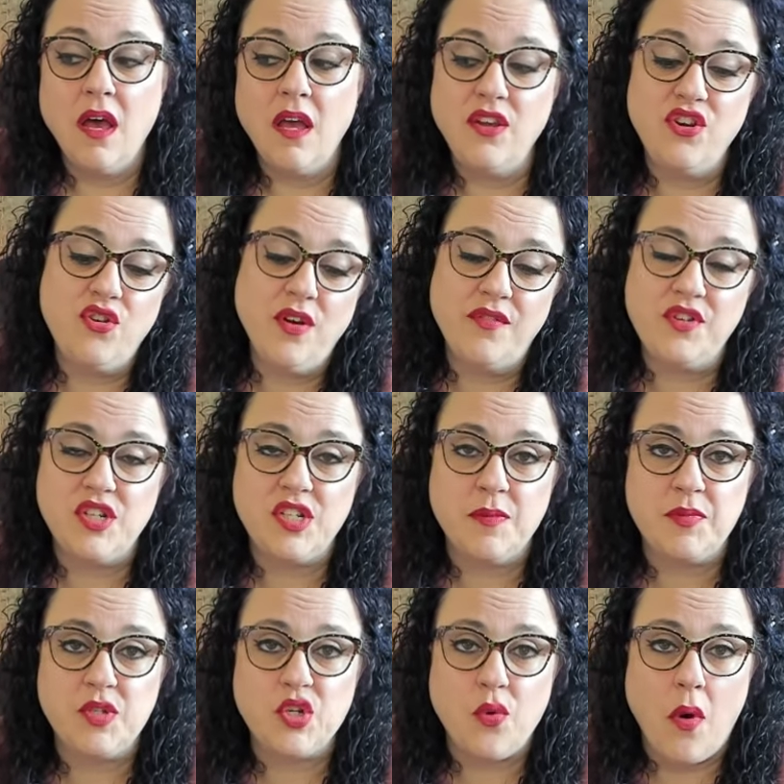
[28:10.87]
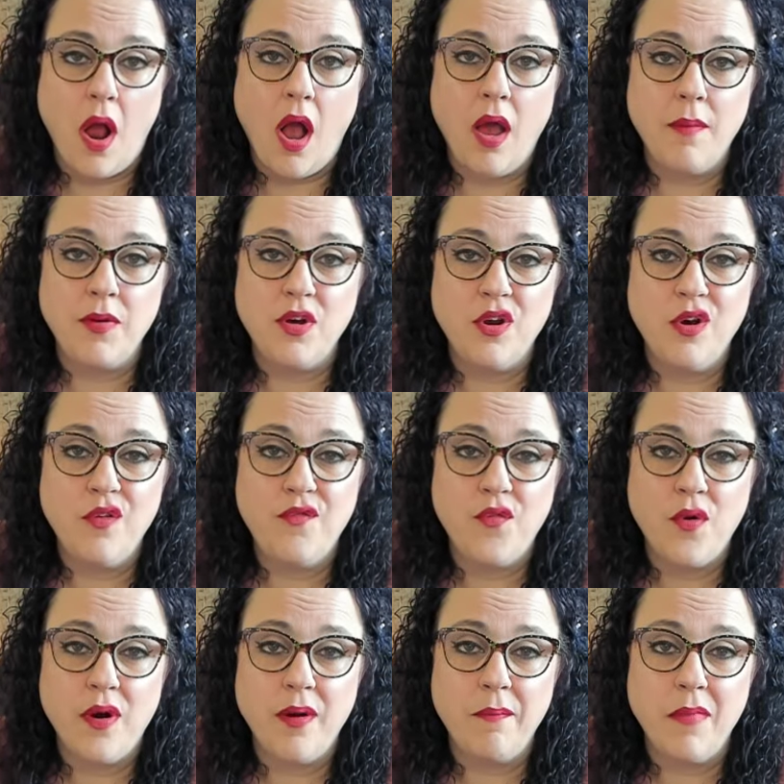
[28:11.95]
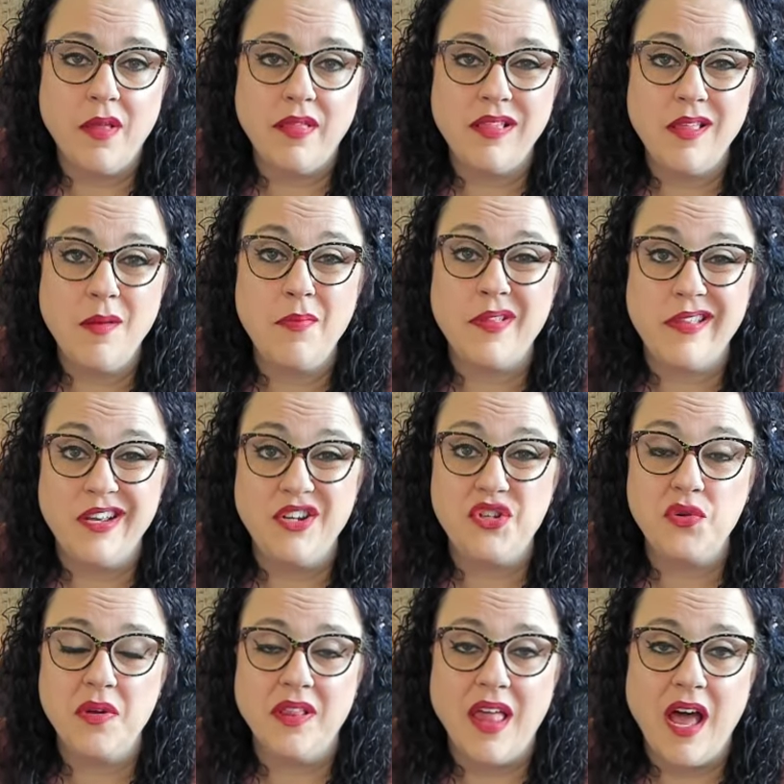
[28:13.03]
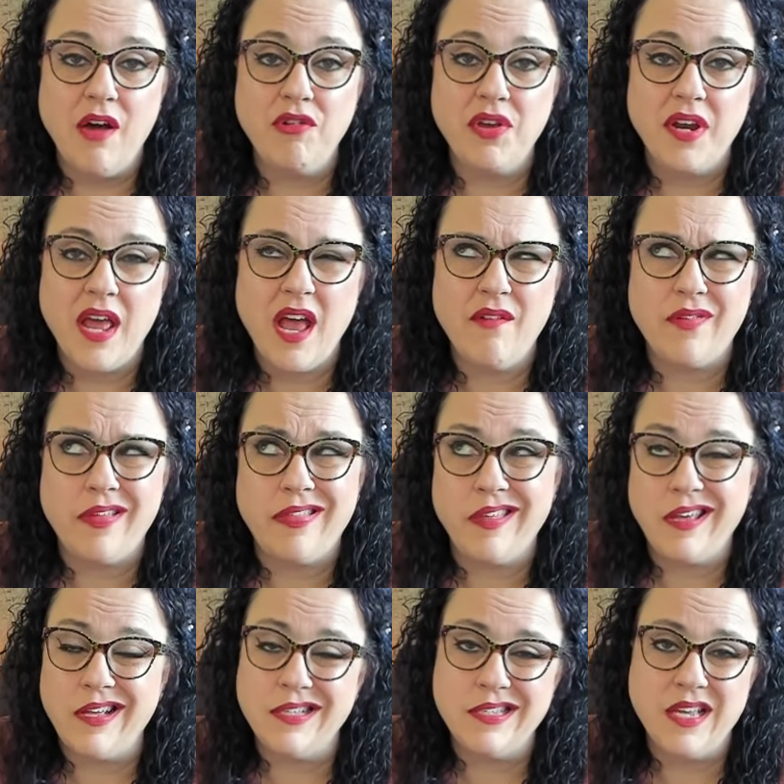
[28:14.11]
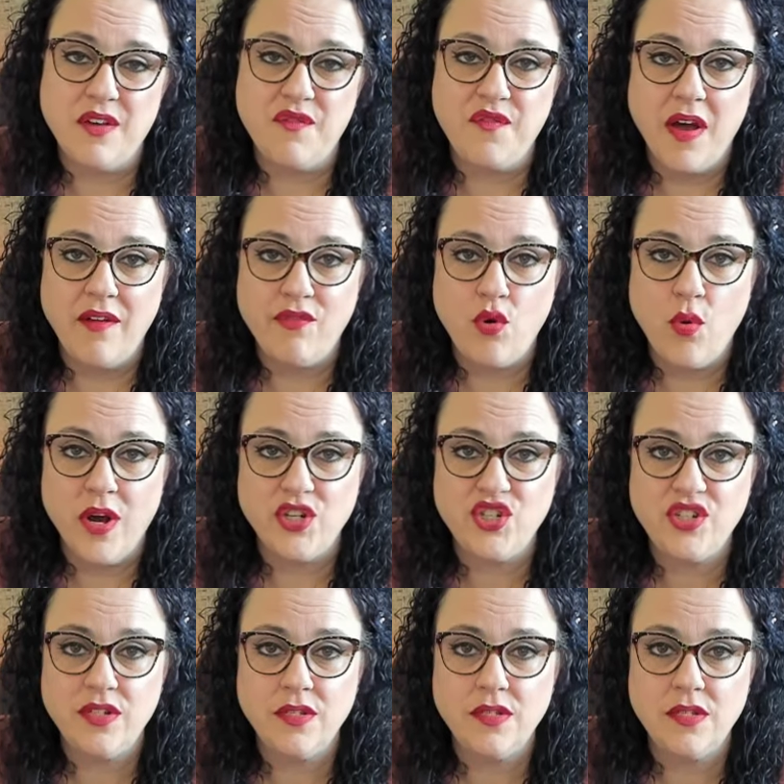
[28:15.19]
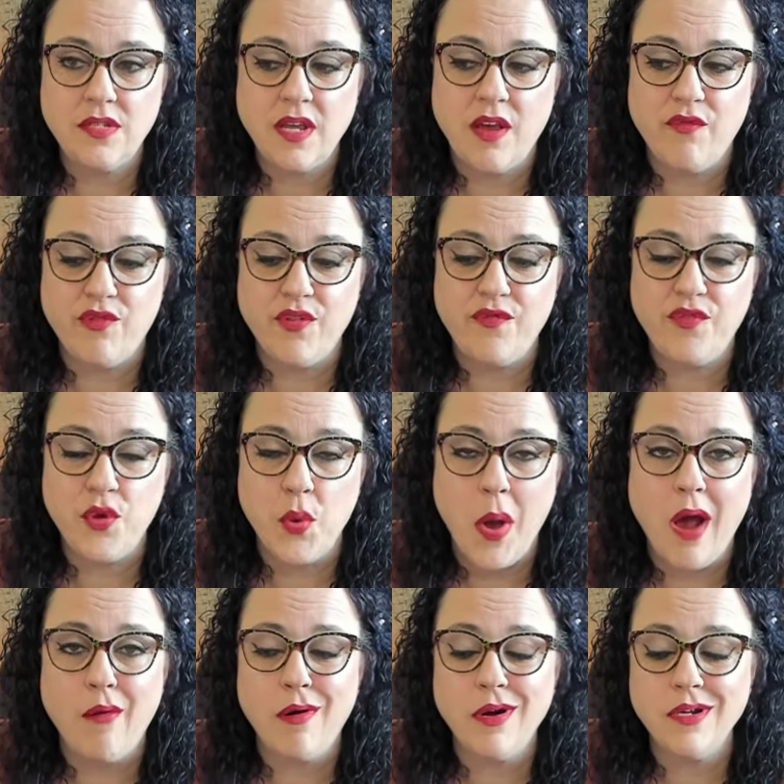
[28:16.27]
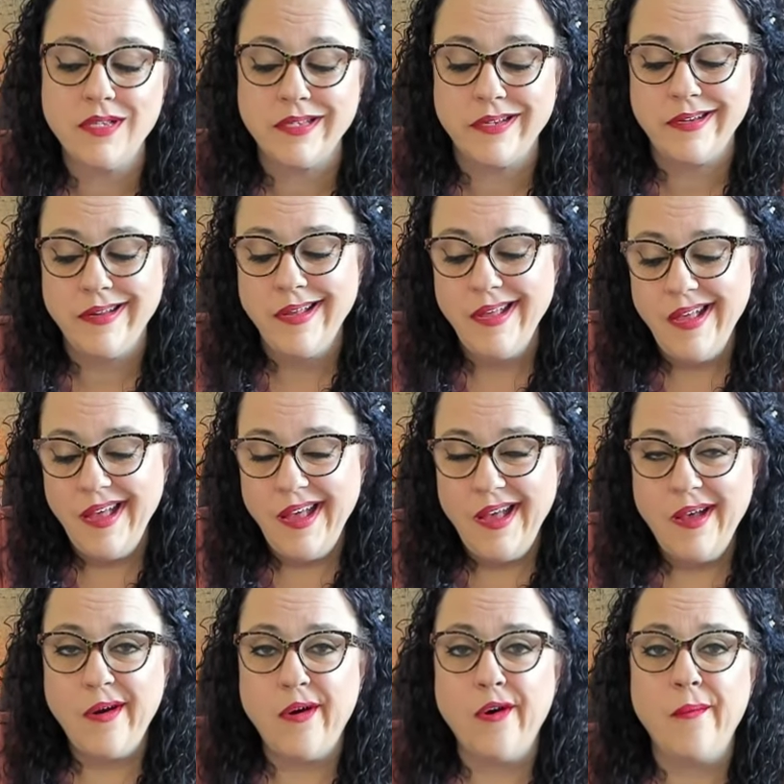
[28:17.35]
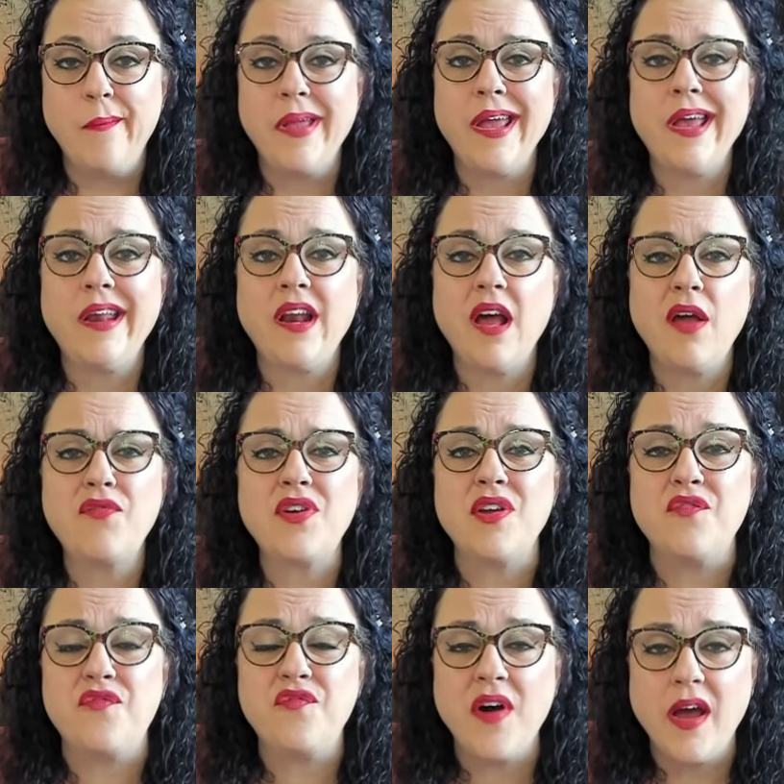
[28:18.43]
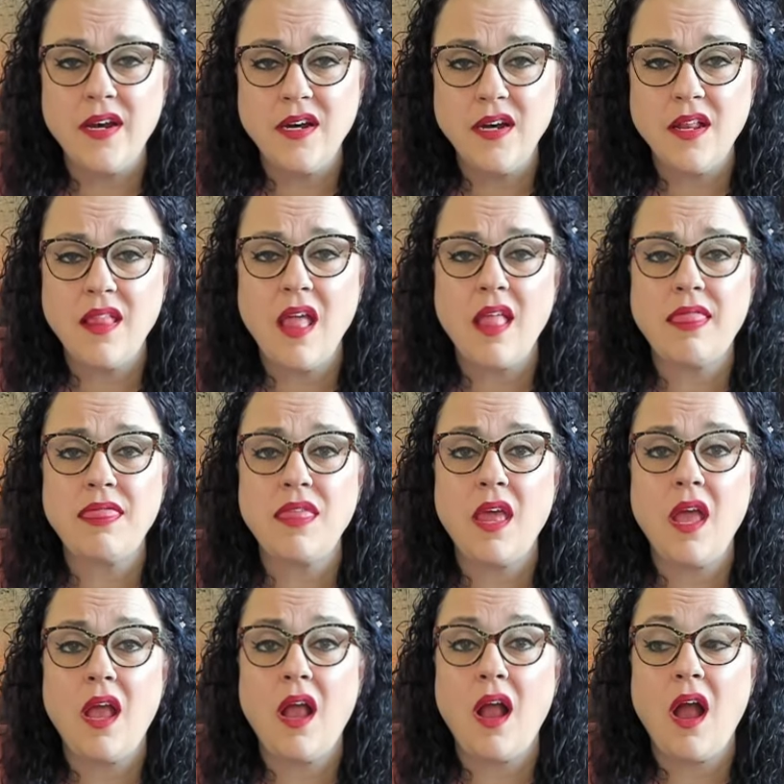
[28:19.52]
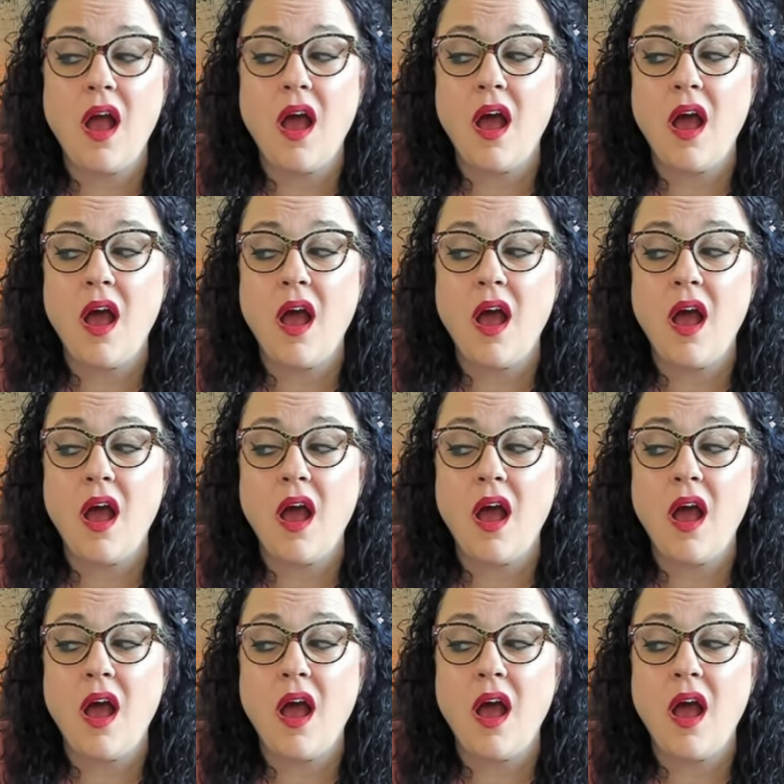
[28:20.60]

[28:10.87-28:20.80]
You do have to subscribe, for it monthly, but they do allow you to have, I think it's like 5 questions every few hours. And oh man, I've confided in that thing.